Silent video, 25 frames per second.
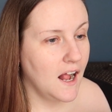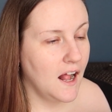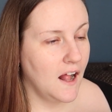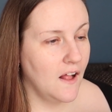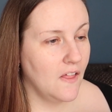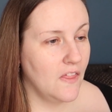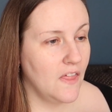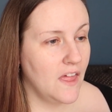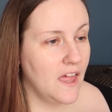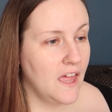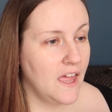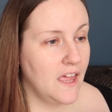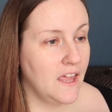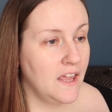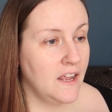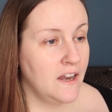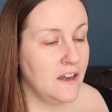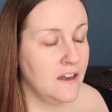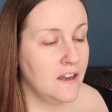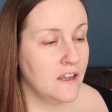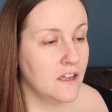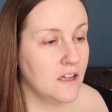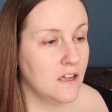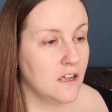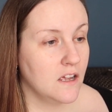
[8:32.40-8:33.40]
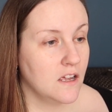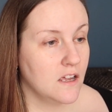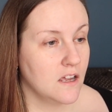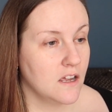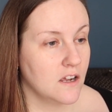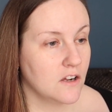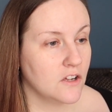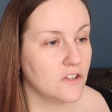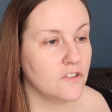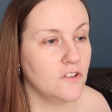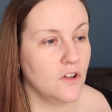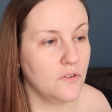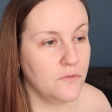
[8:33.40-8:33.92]
And then,
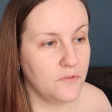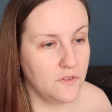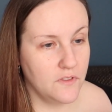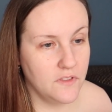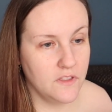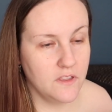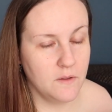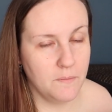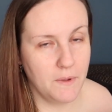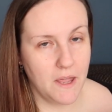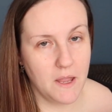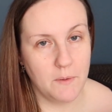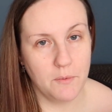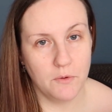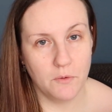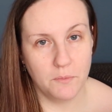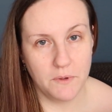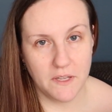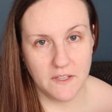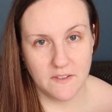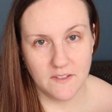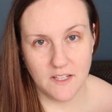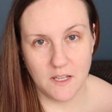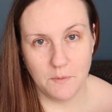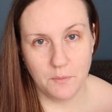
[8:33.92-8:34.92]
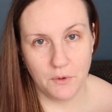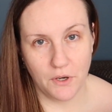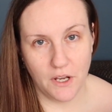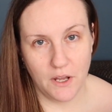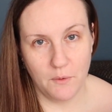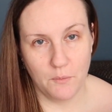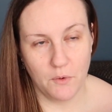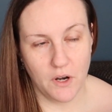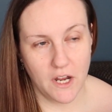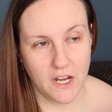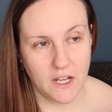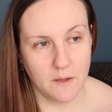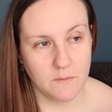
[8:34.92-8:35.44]
because often the baby will be asleep on
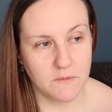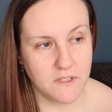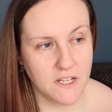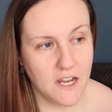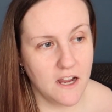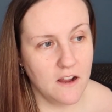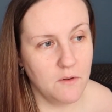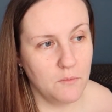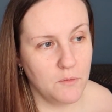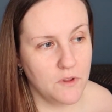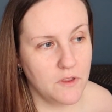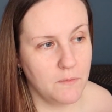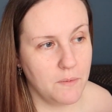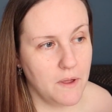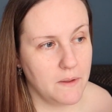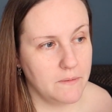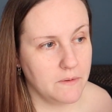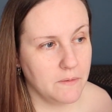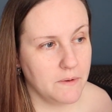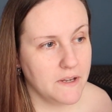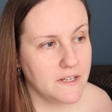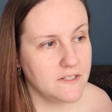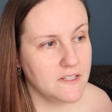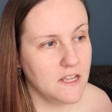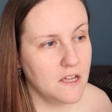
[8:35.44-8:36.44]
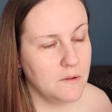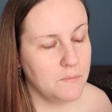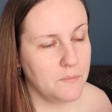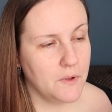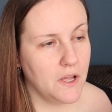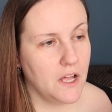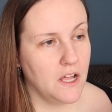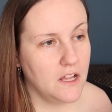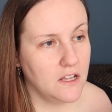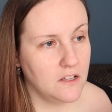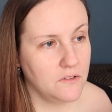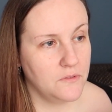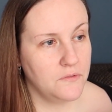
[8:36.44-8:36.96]
him when I come down, when the baby wakes up,
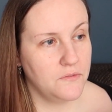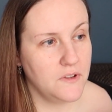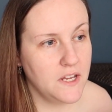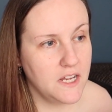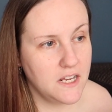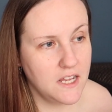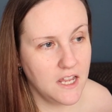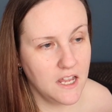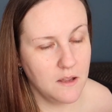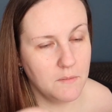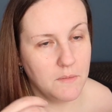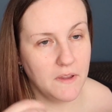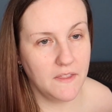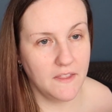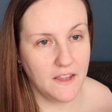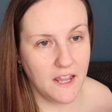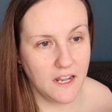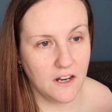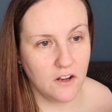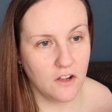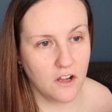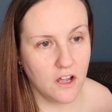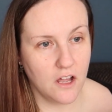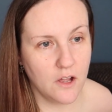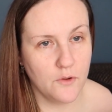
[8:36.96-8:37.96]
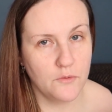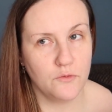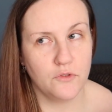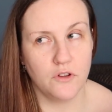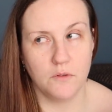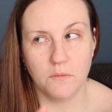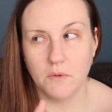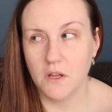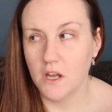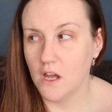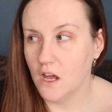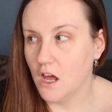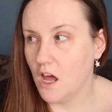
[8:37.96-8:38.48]
I'll feed him and then look after
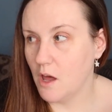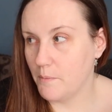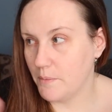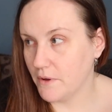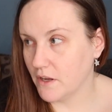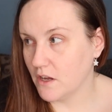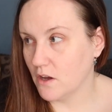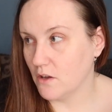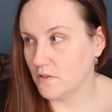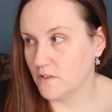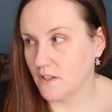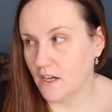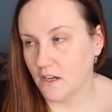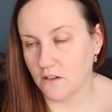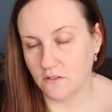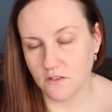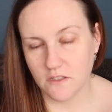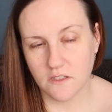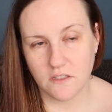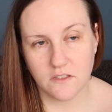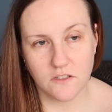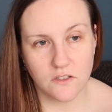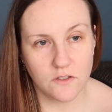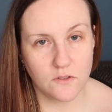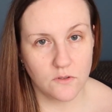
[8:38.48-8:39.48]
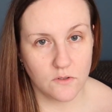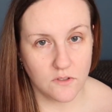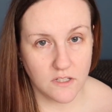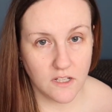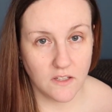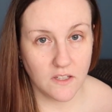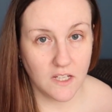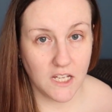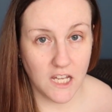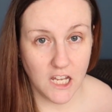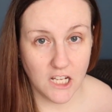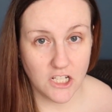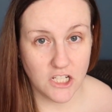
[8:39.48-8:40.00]
him. Hubby goes out to sort
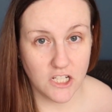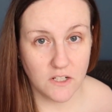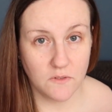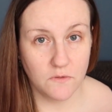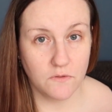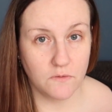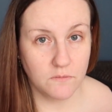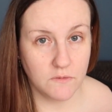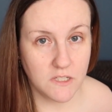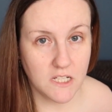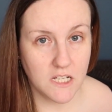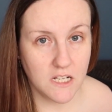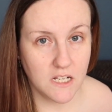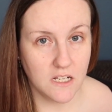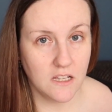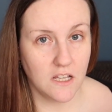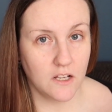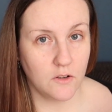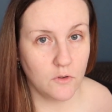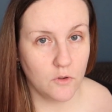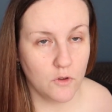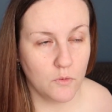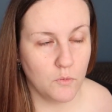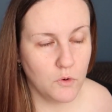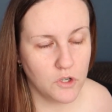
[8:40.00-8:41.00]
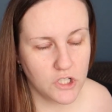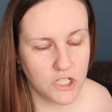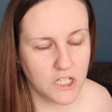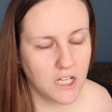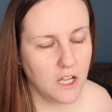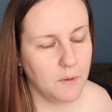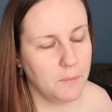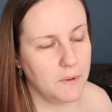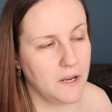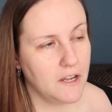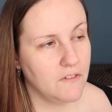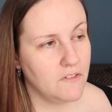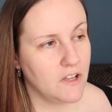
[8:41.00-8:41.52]
out the kitchen from dinner, like all the washing
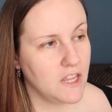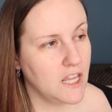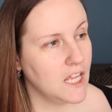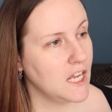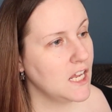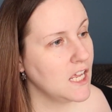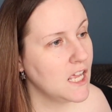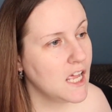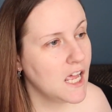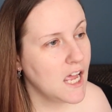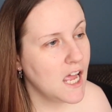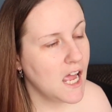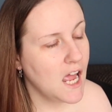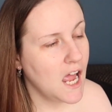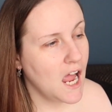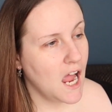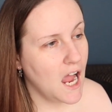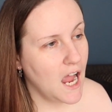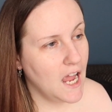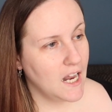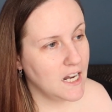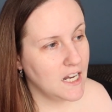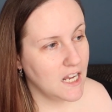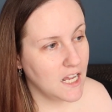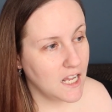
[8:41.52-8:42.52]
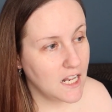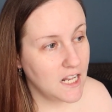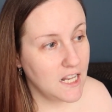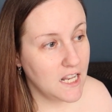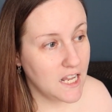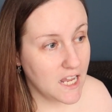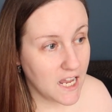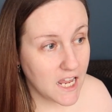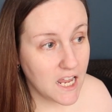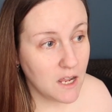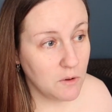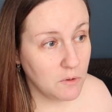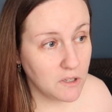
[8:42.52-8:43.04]
up and everything. And
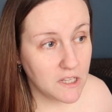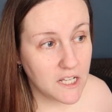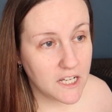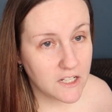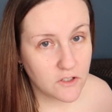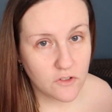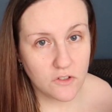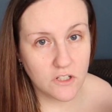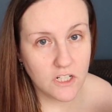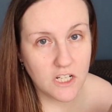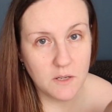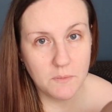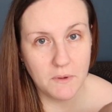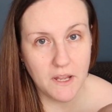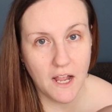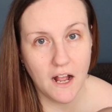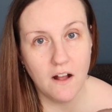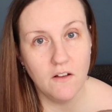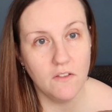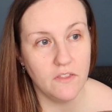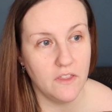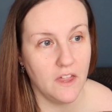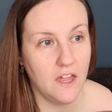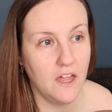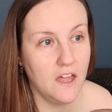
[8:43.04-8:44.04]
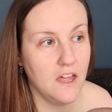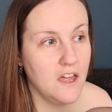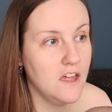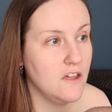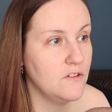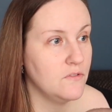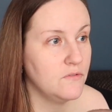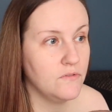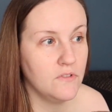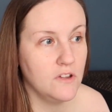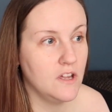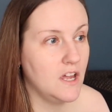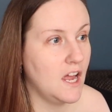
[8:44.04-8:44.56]
he will literally be out
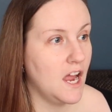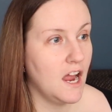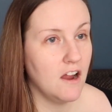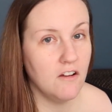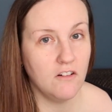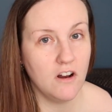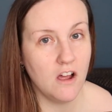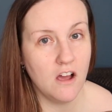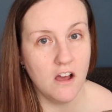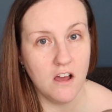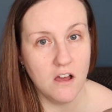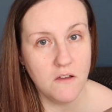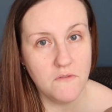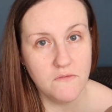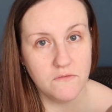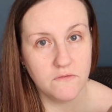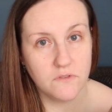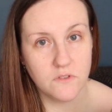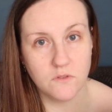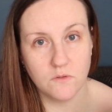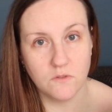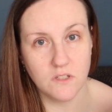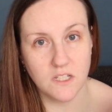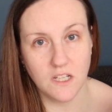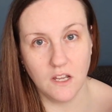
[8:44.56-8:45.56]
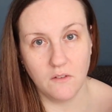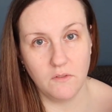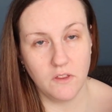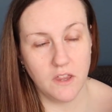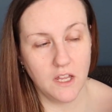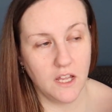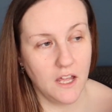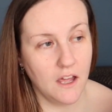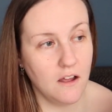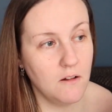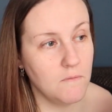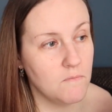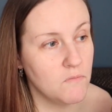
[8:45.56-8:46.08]
there for an hour and a half, sorting
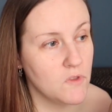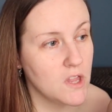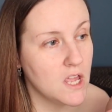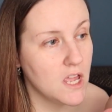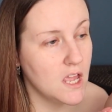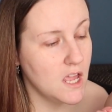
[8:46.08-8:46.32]
everything out.